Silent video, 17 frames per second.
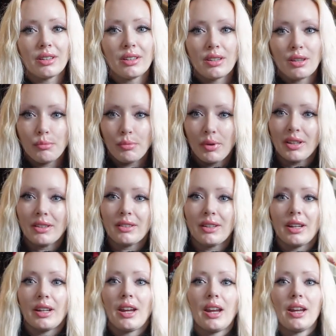the best
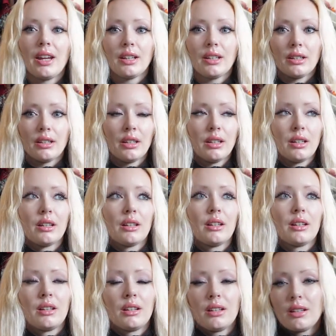I can
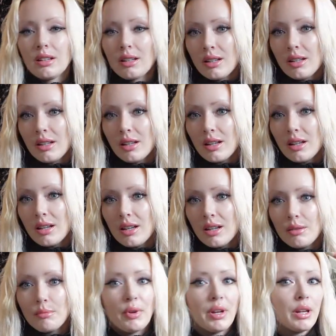
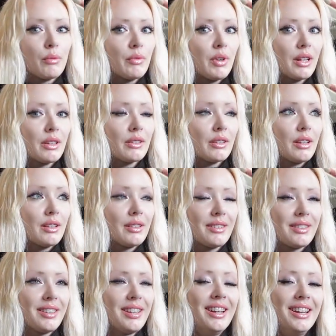and make it make sense.